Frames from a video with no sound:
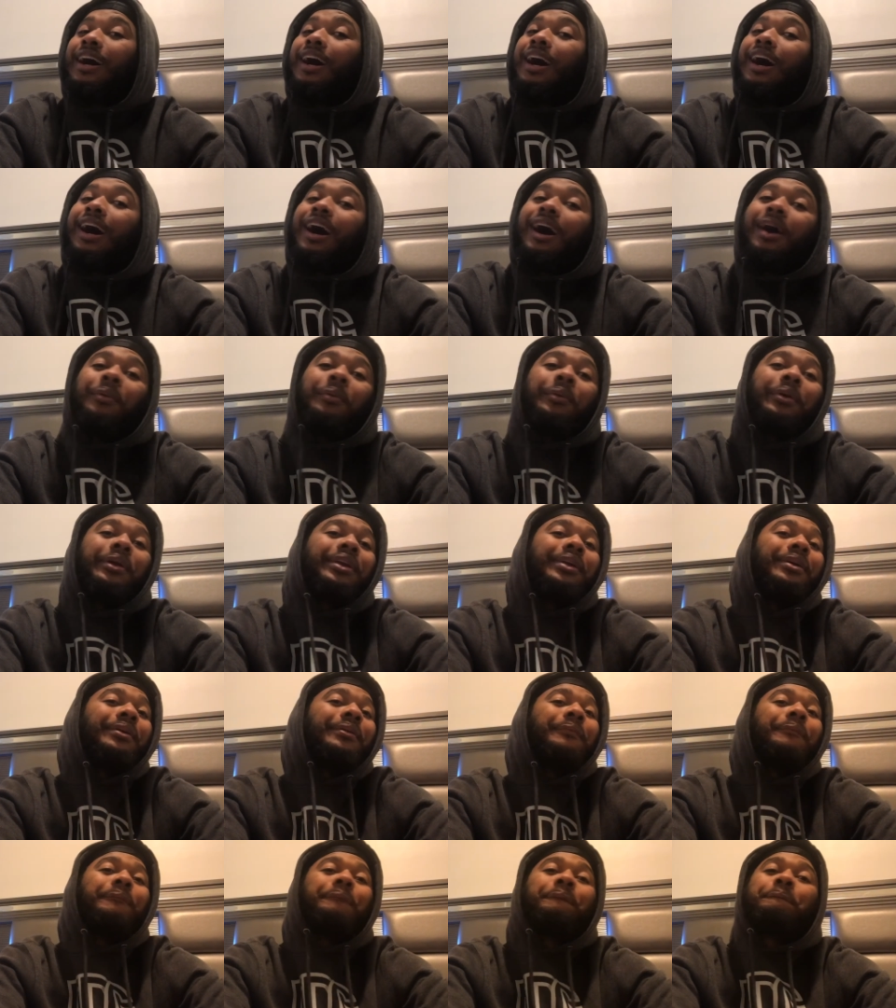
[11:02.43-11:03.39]
I wanna
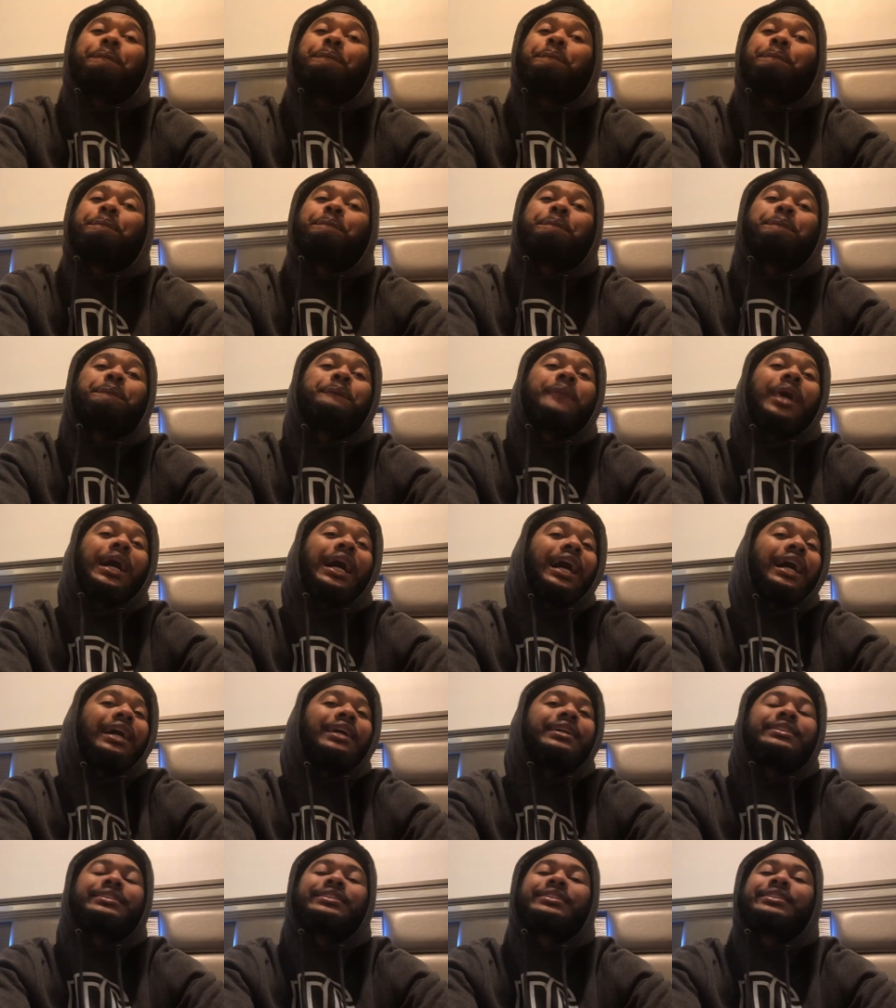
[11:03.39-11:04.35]

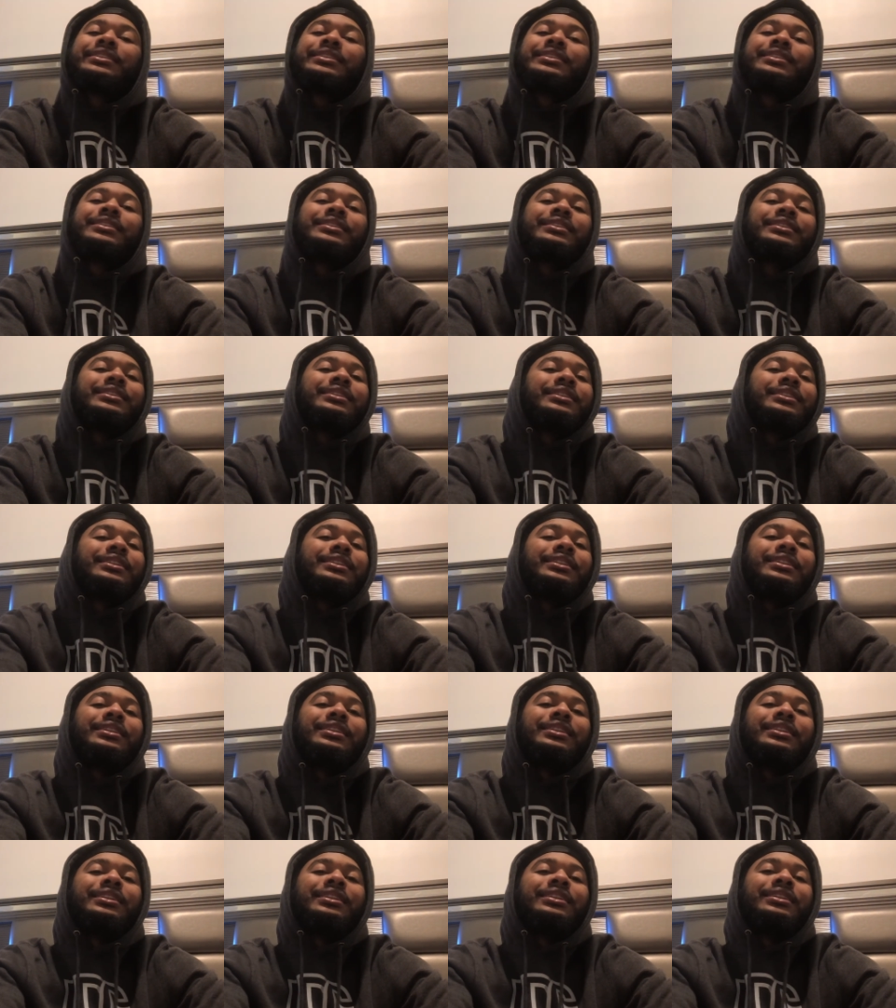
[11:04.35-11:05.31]
pass.
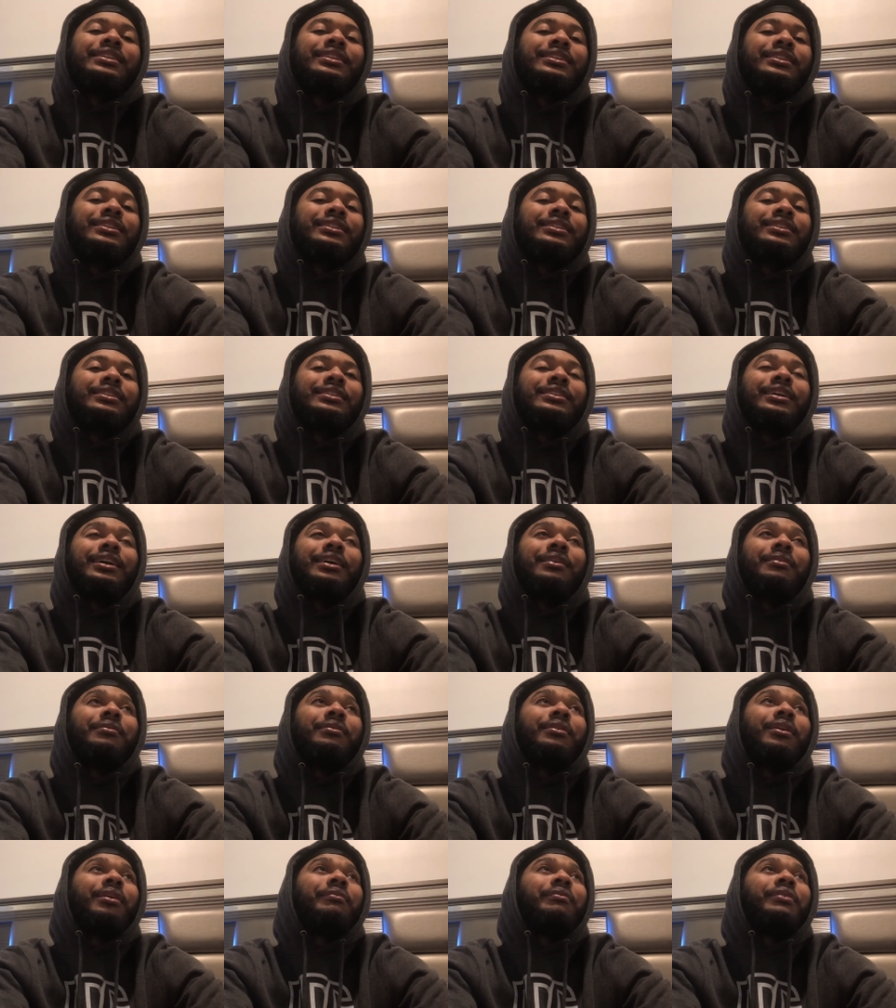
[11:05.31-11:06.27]

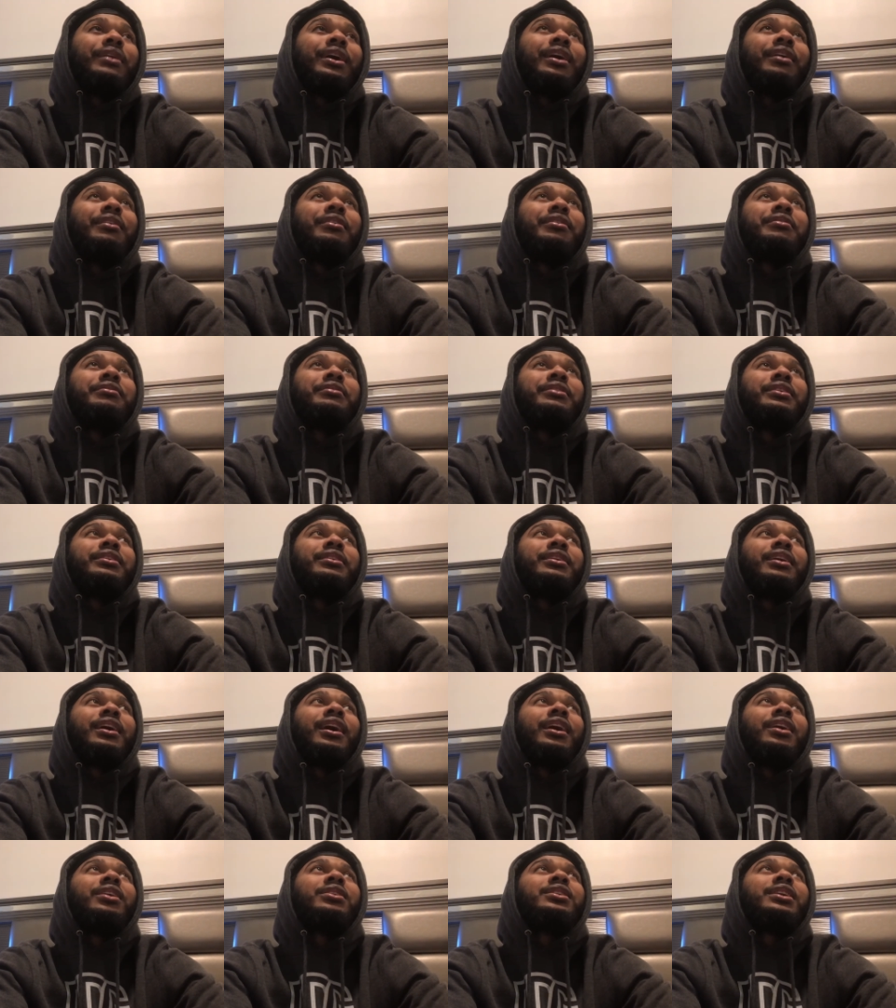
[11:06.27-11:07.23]
I'm, I'm not even.
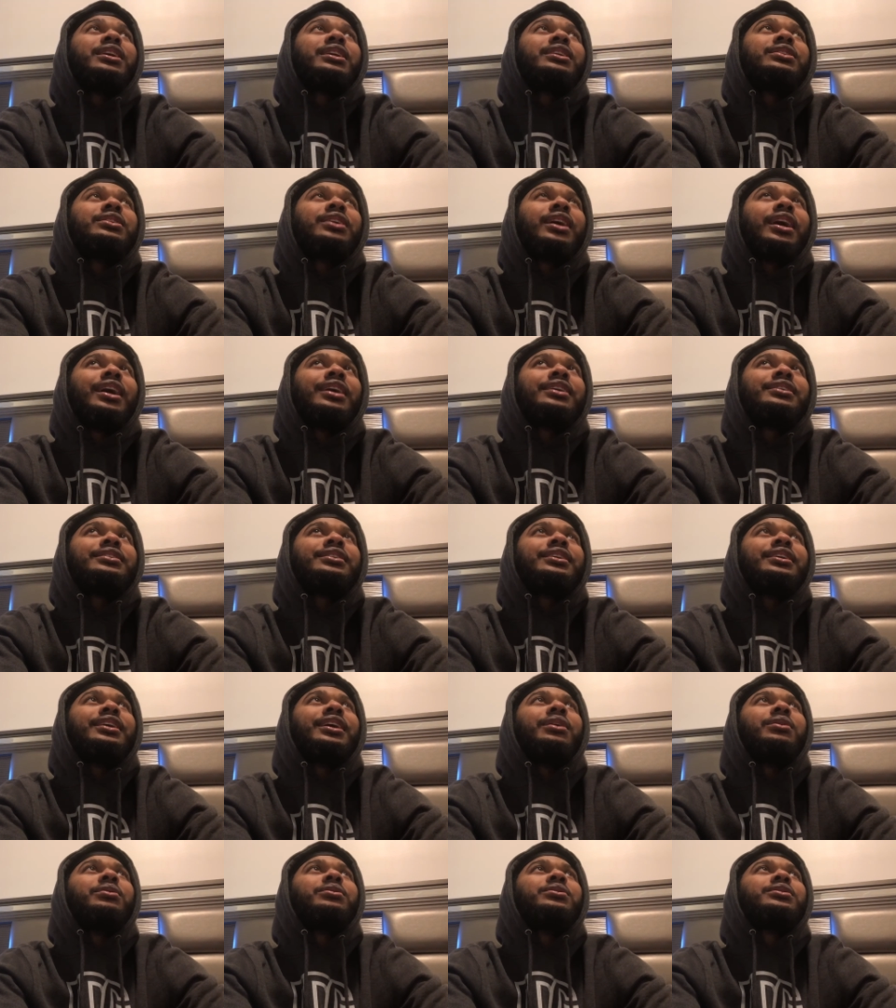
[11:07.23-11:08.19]
I, I I say
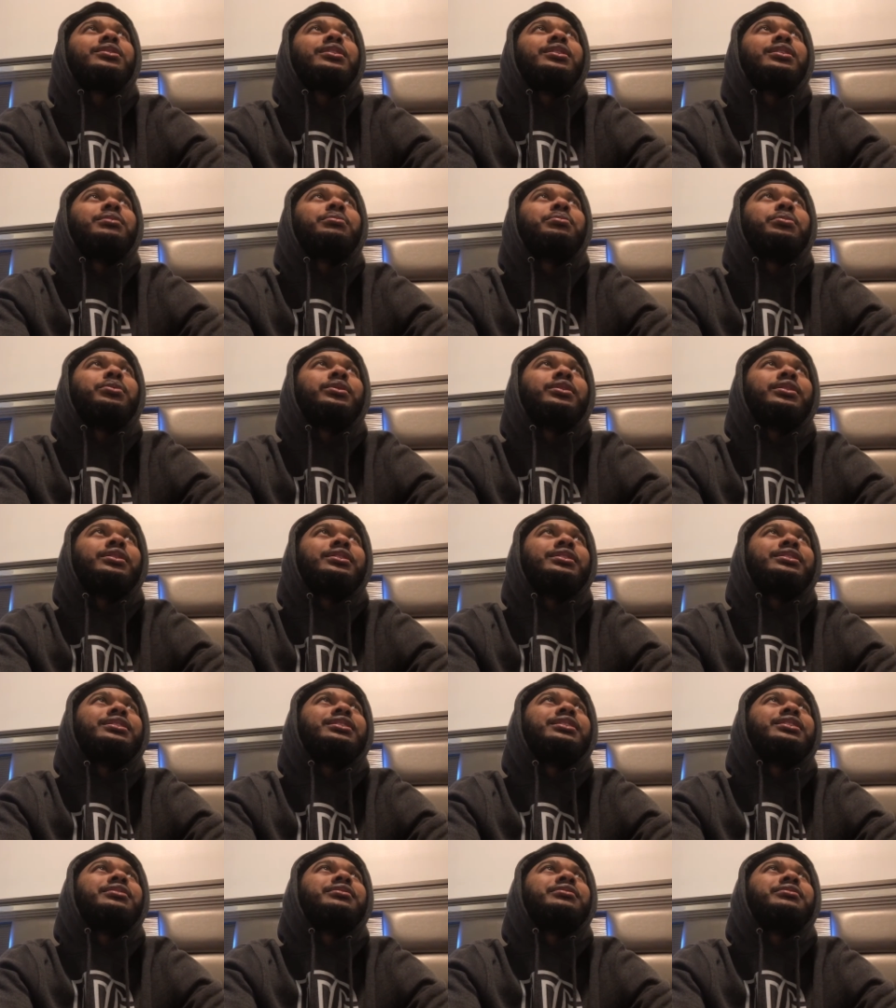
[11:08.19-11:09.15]
I was gonna put the
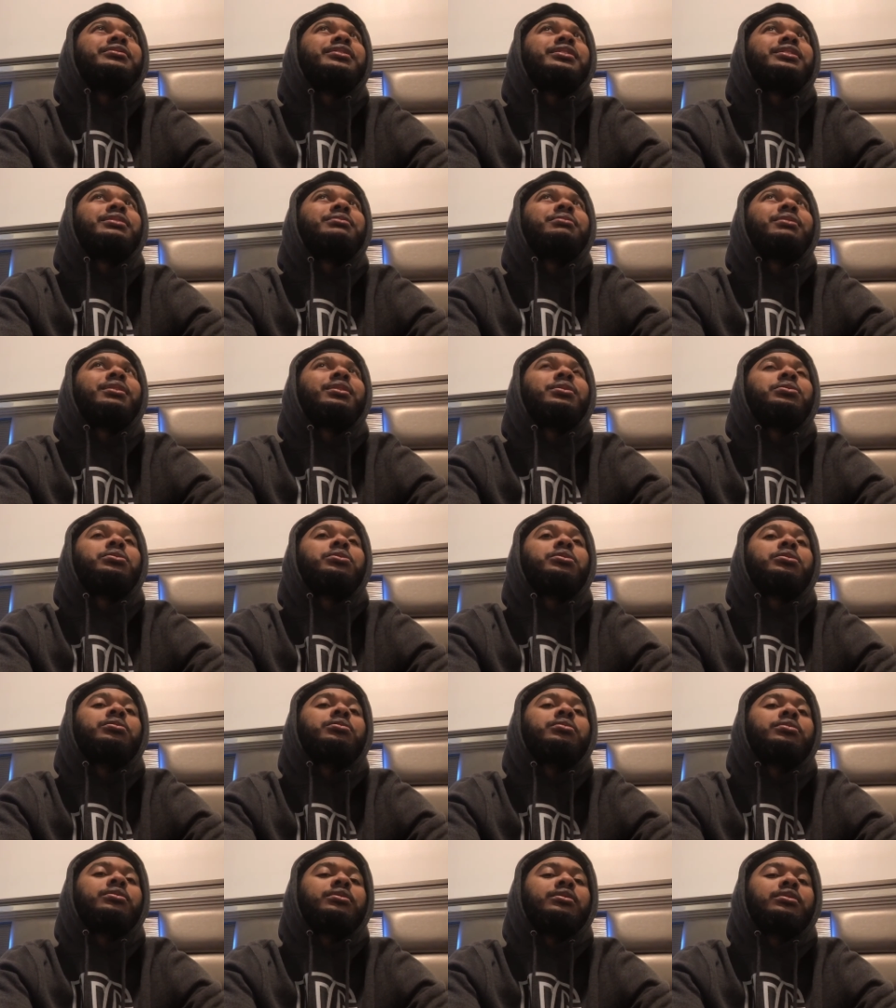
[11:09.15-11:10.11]
TV in my room.
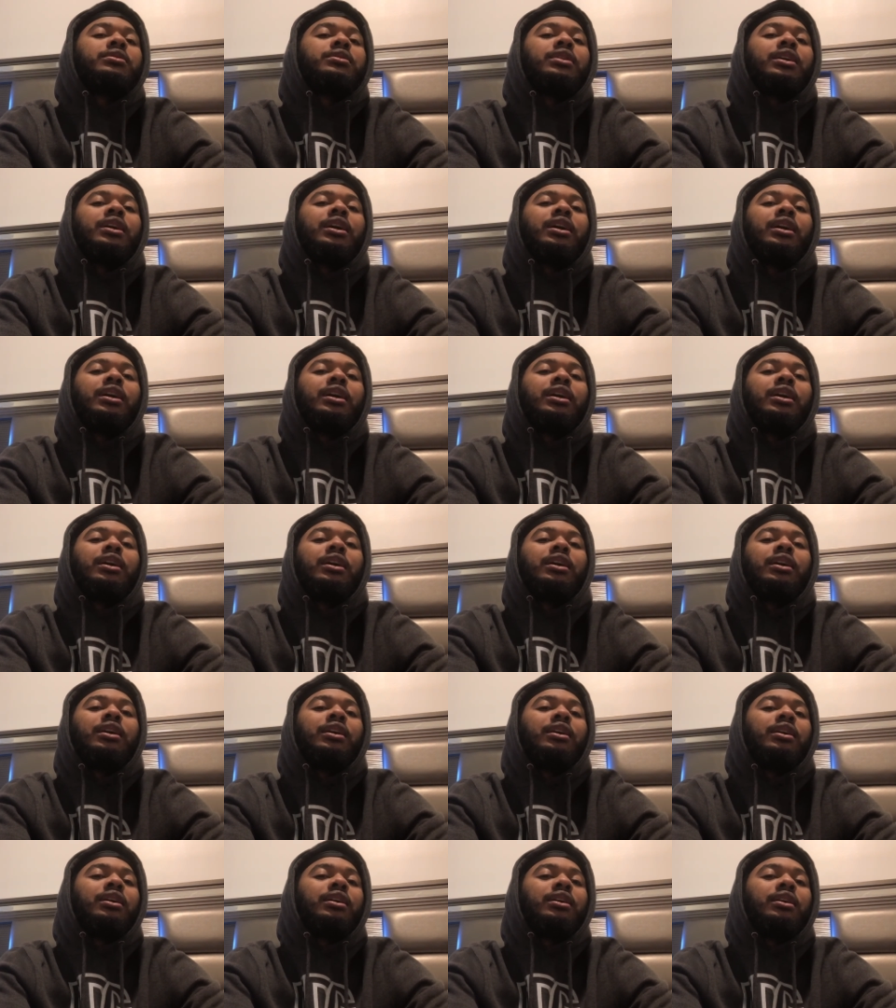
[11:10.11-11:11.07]
Nah,
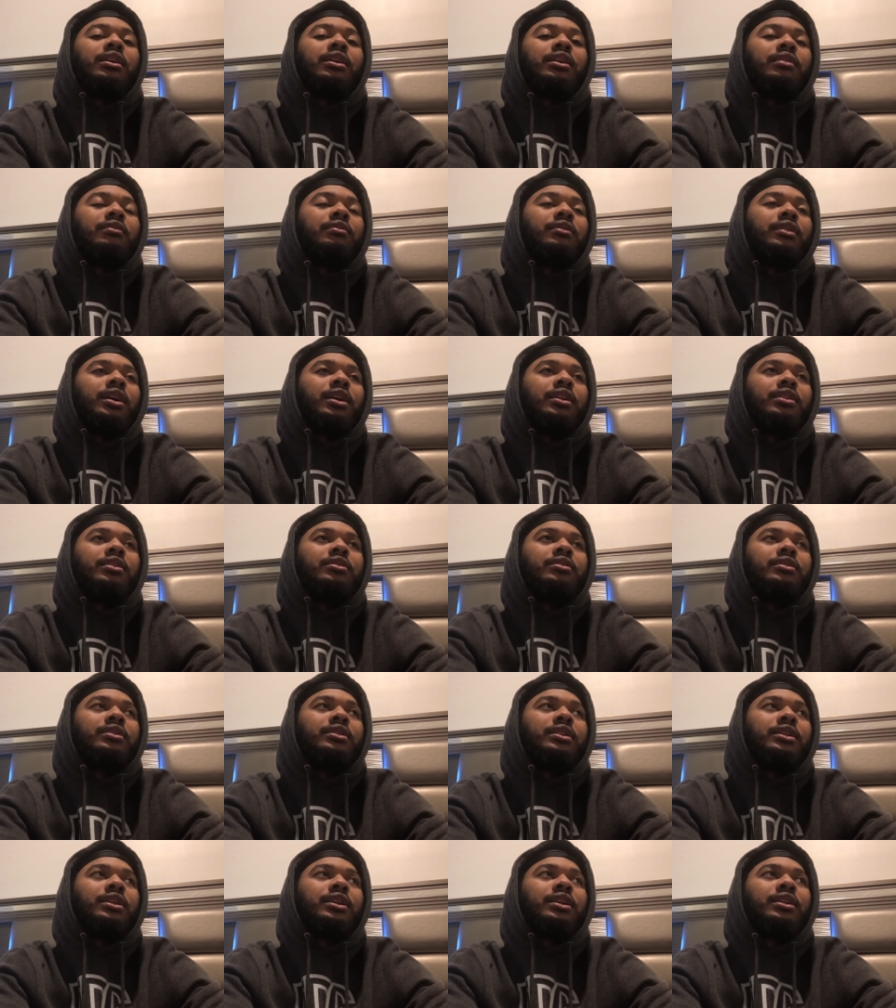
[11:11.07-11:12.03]
I'm not
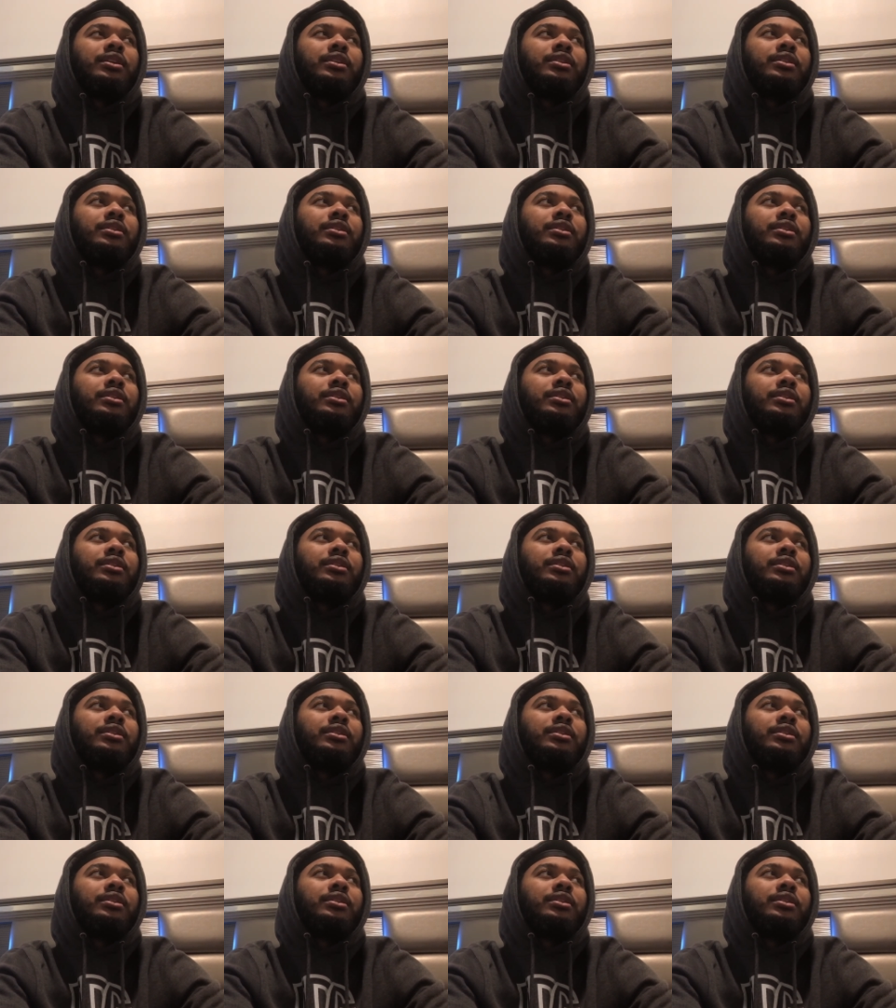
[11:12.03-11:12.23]
doing that.